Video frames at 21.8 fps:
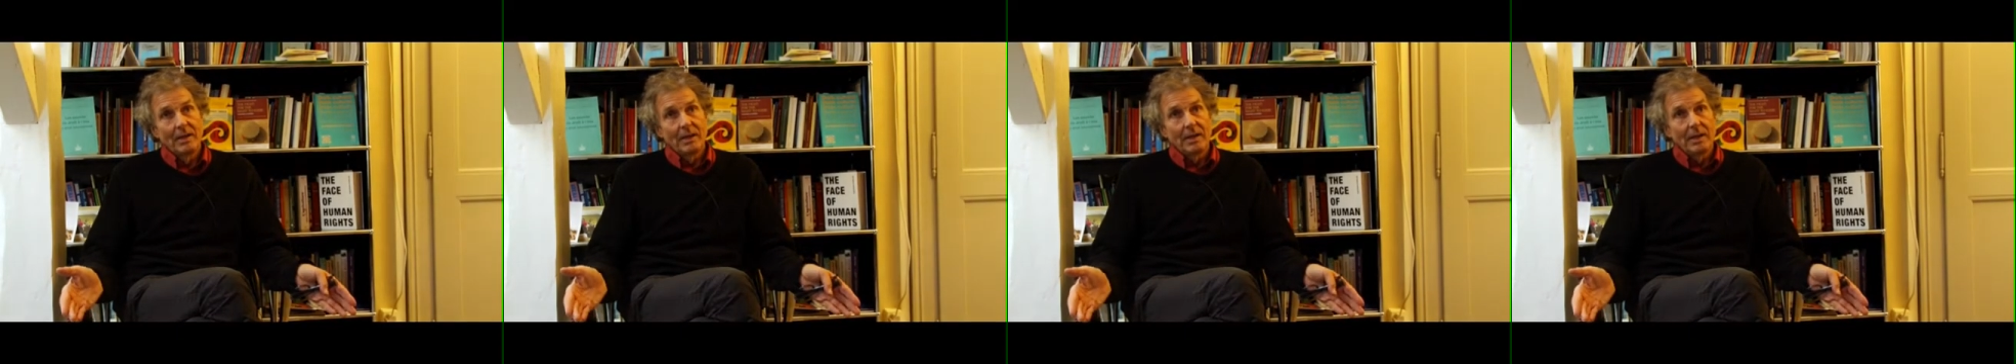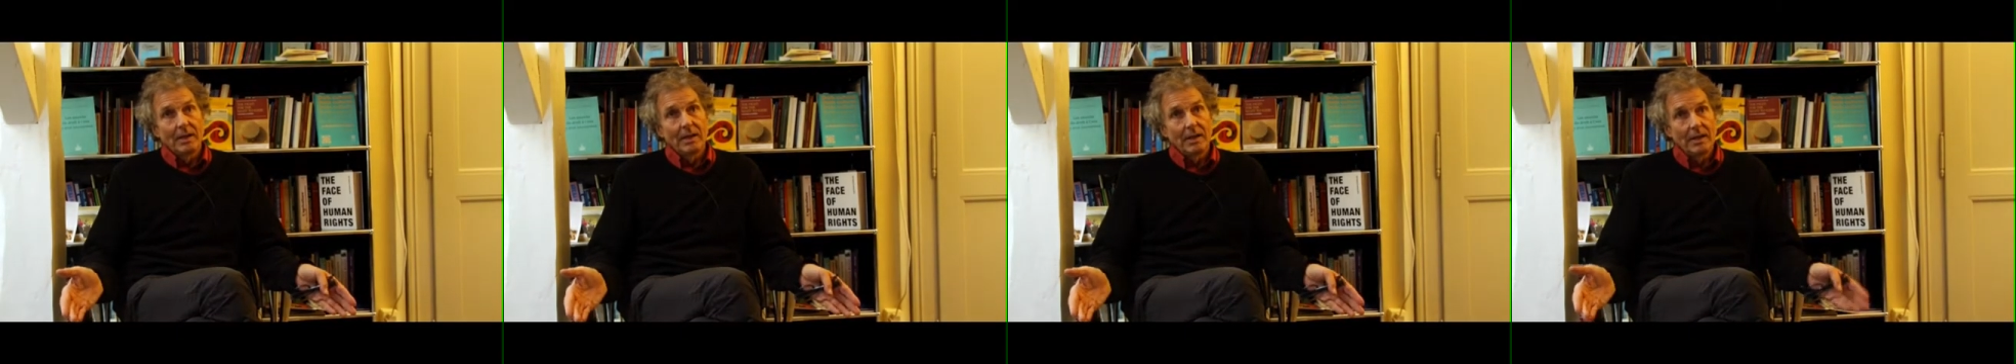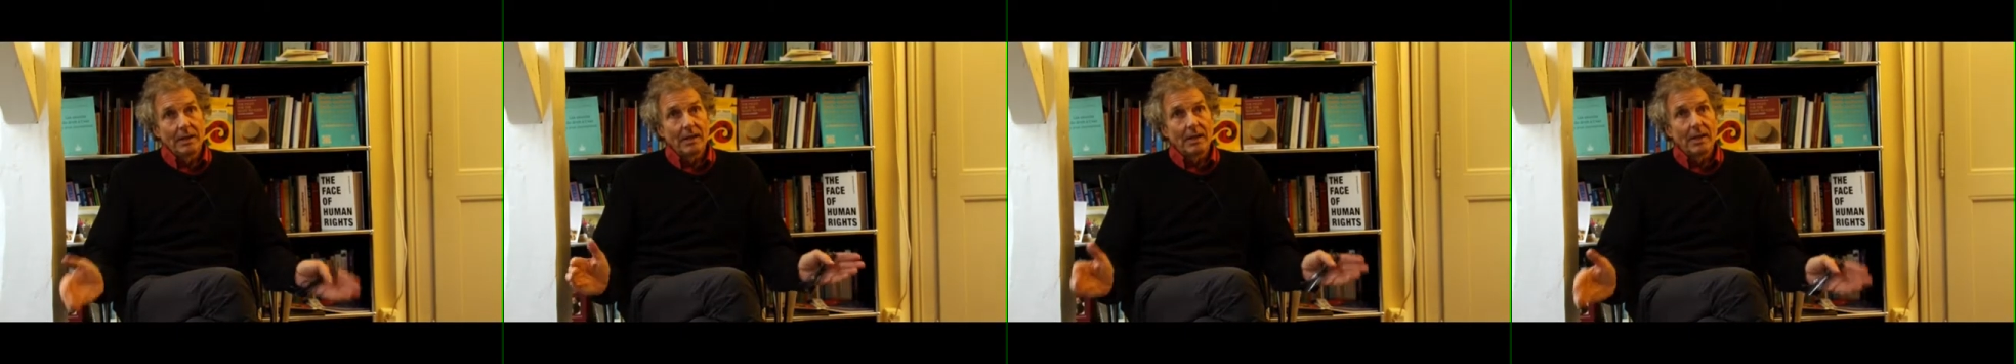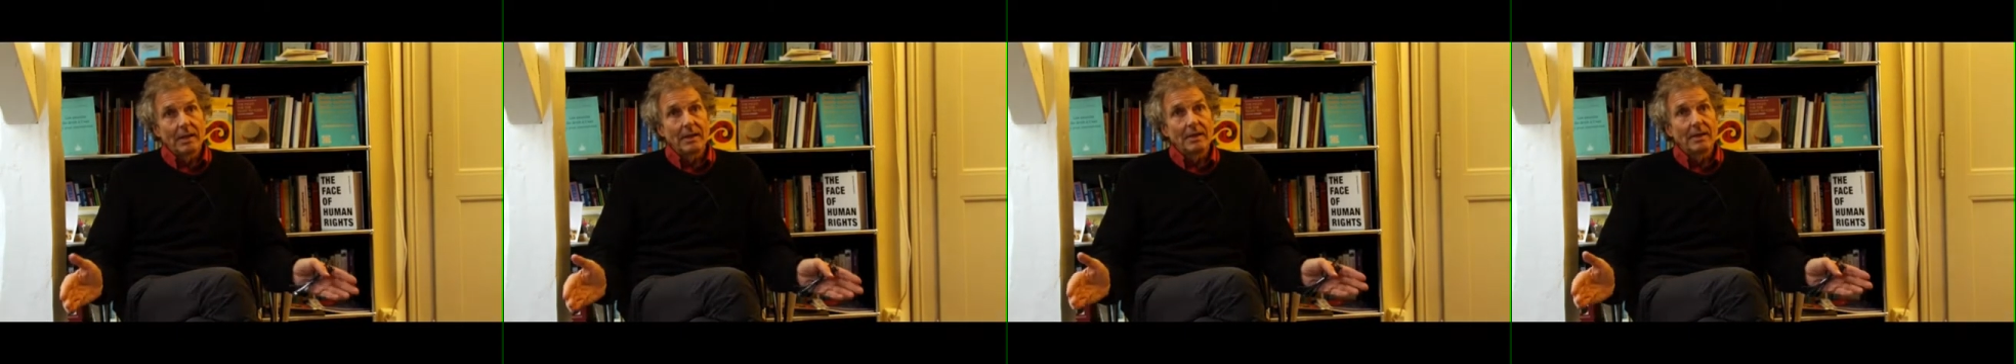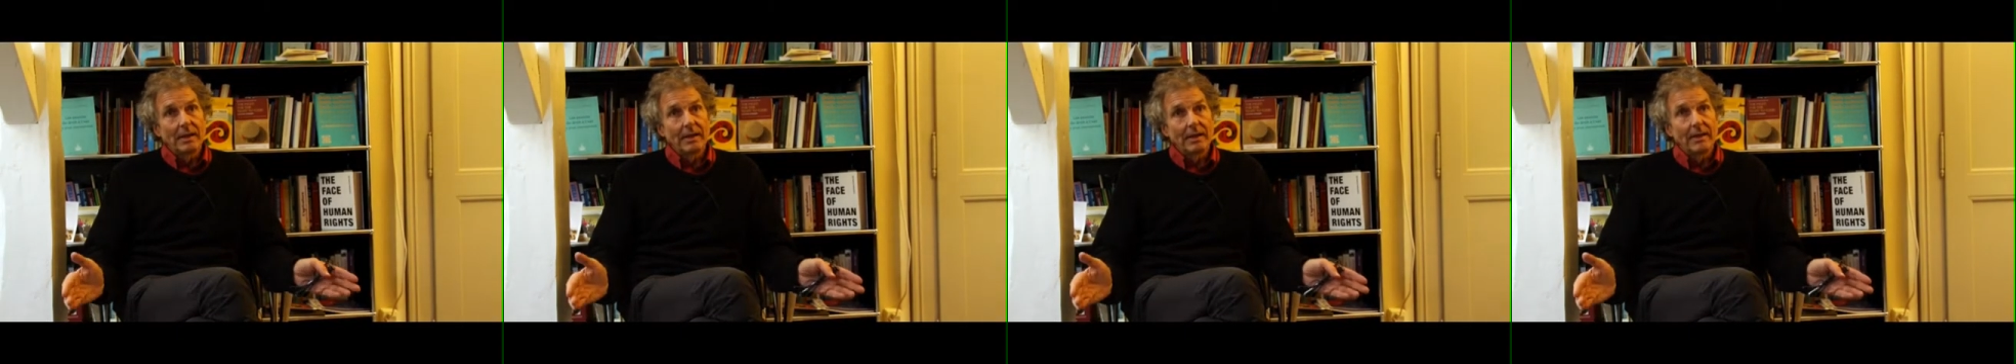in the
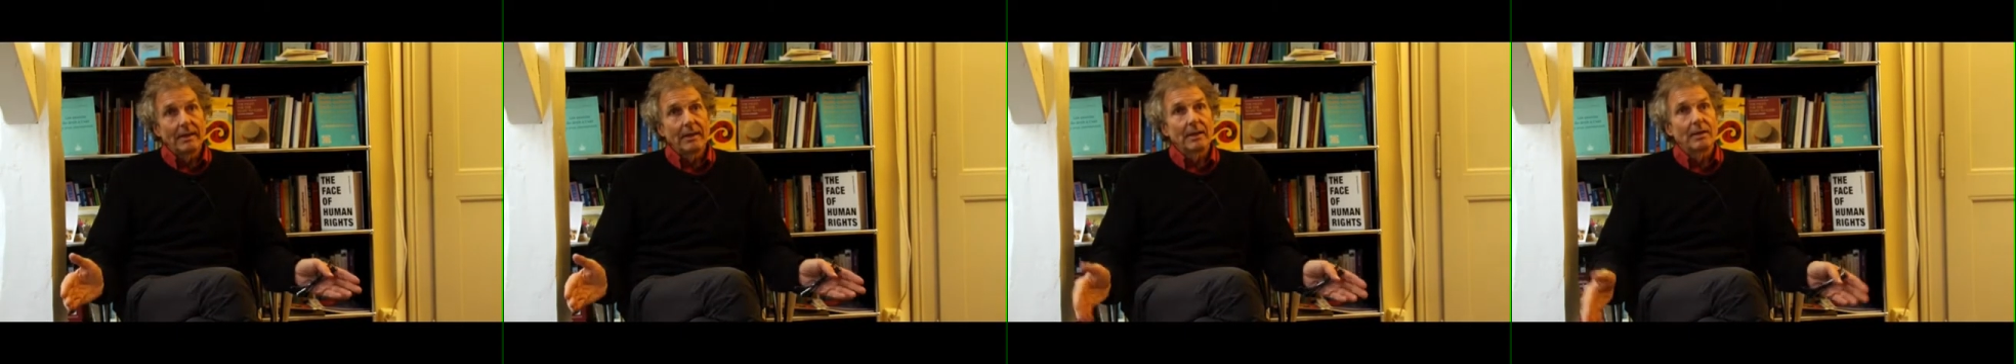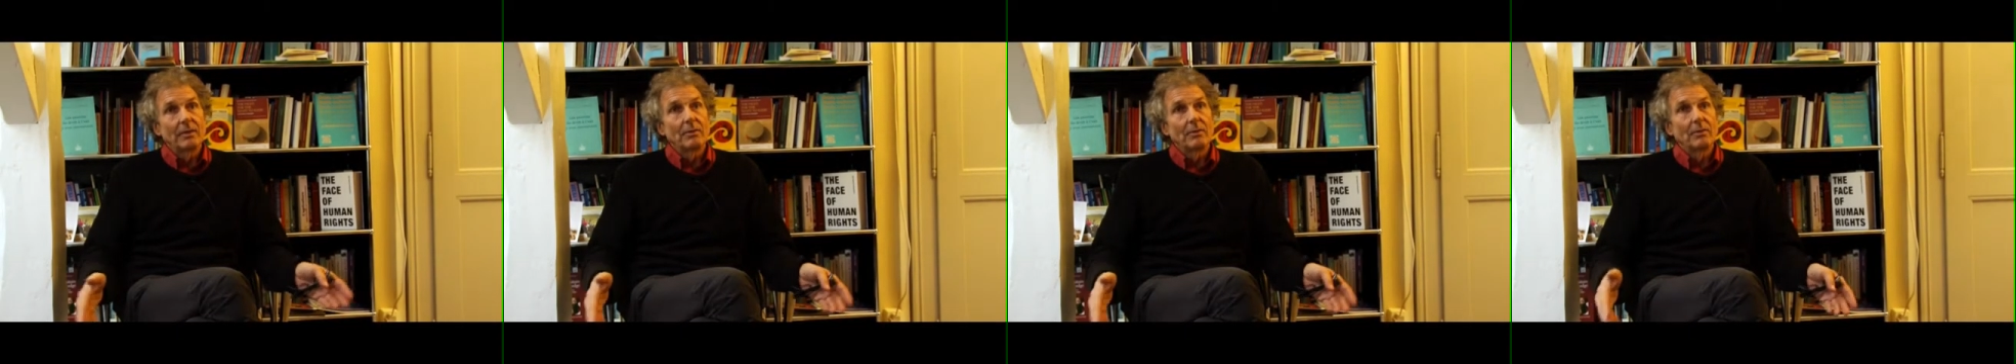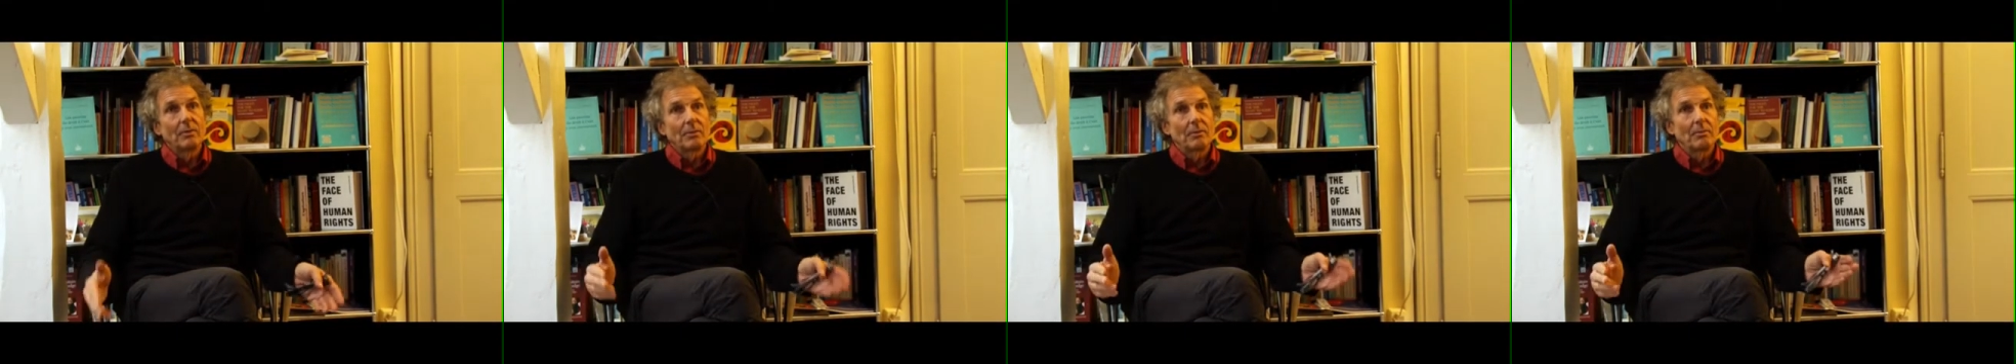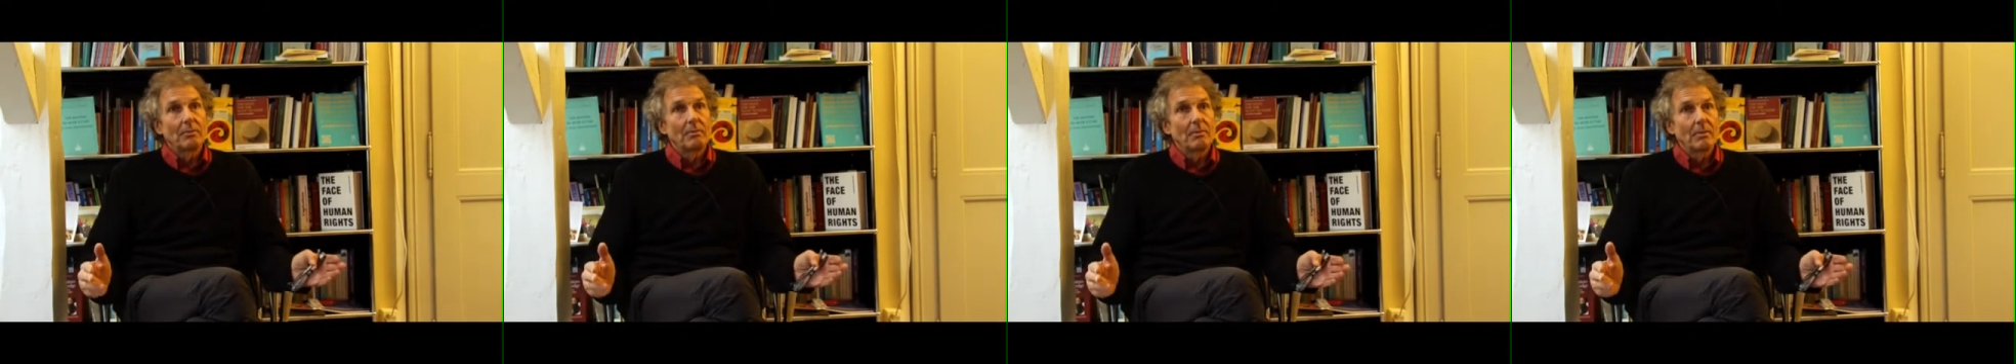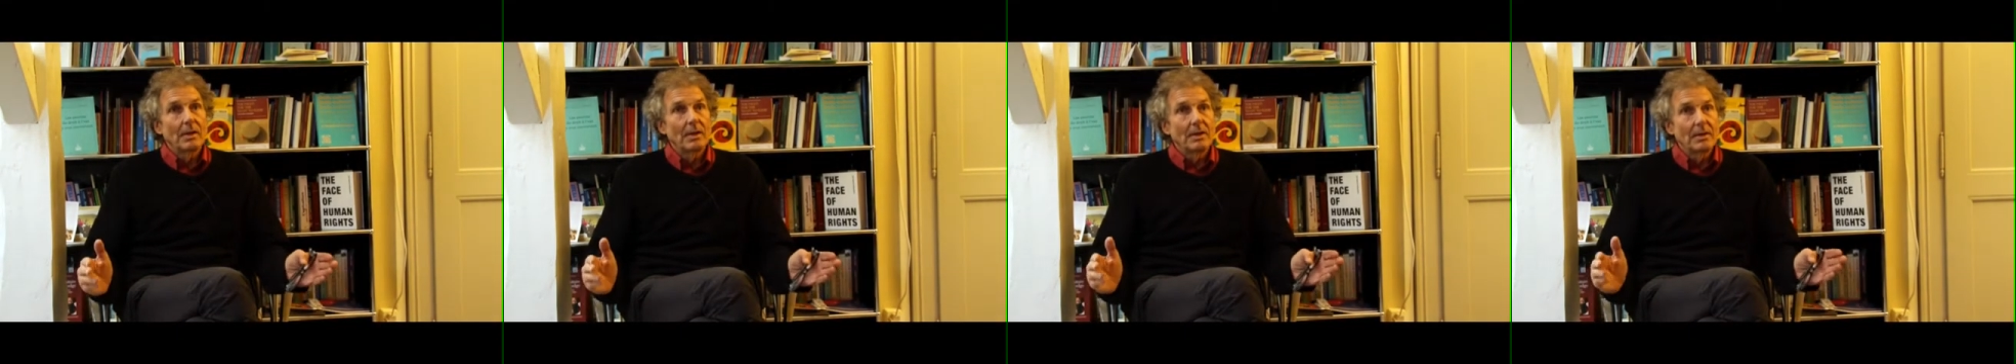idea that
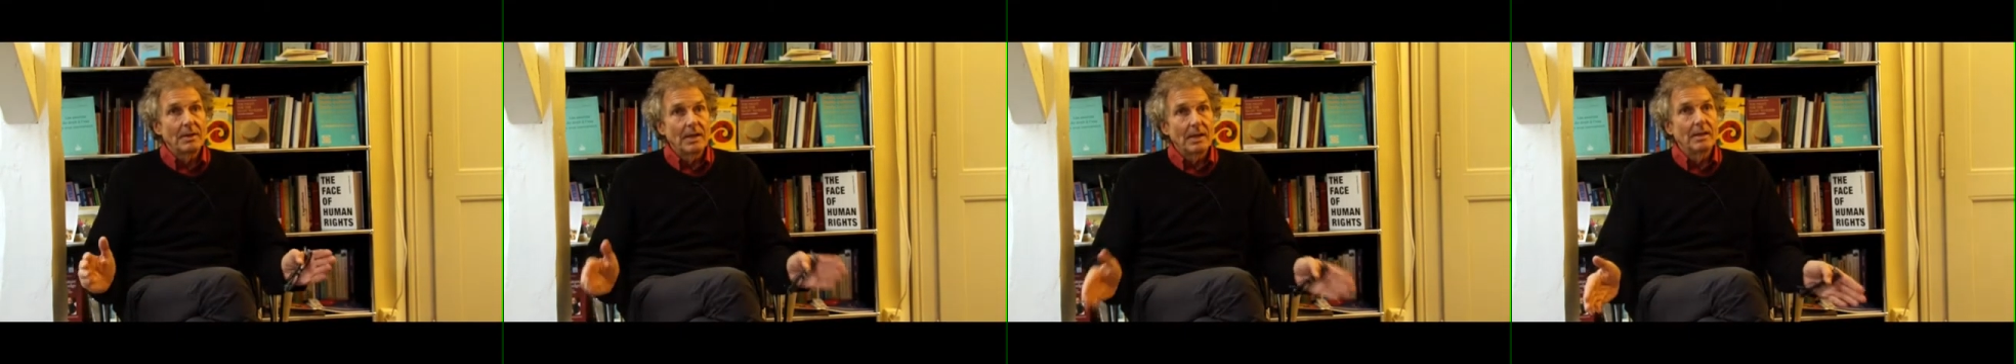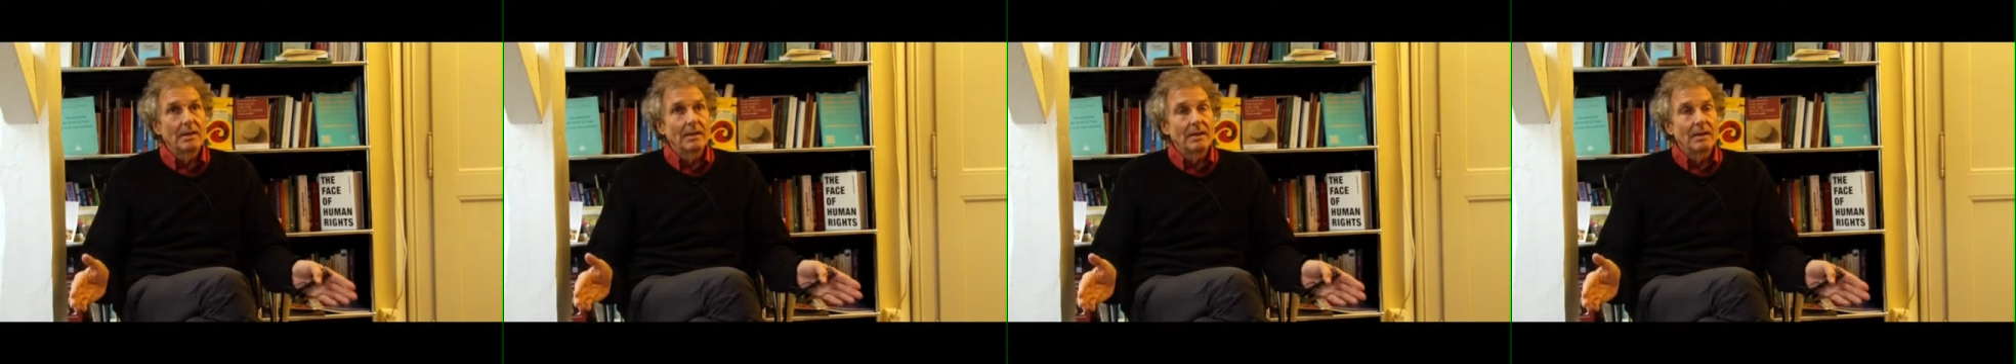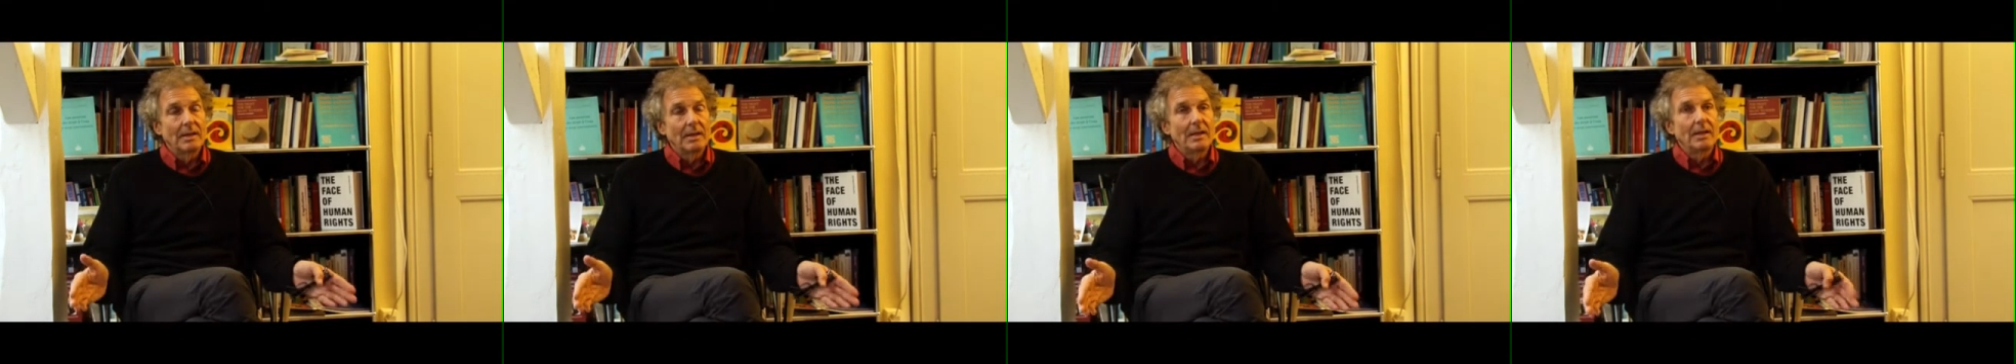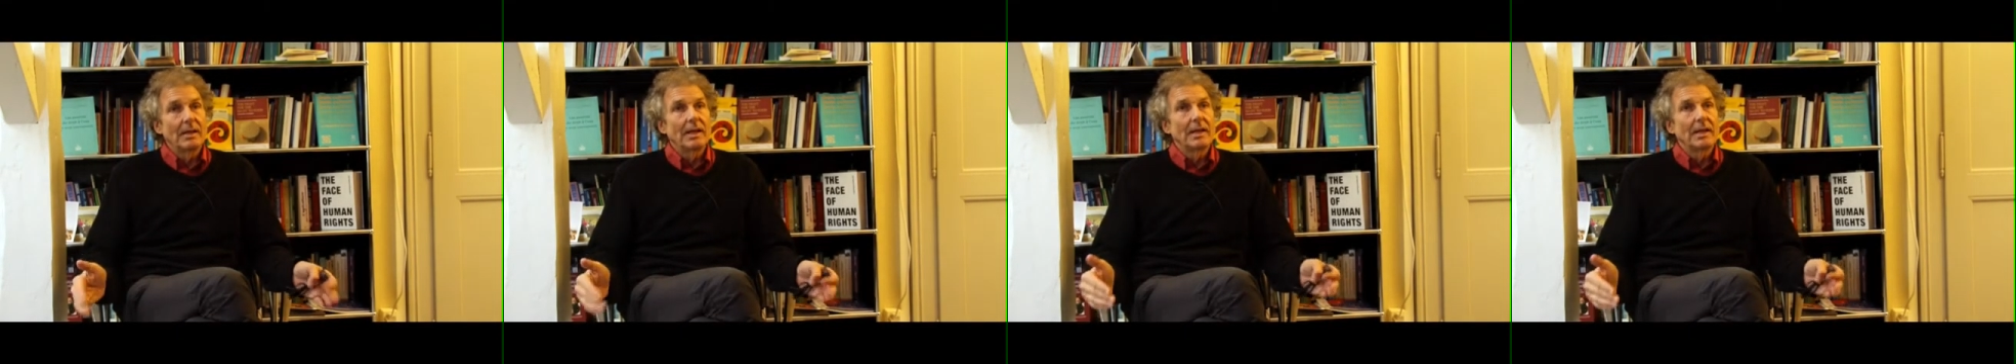dignity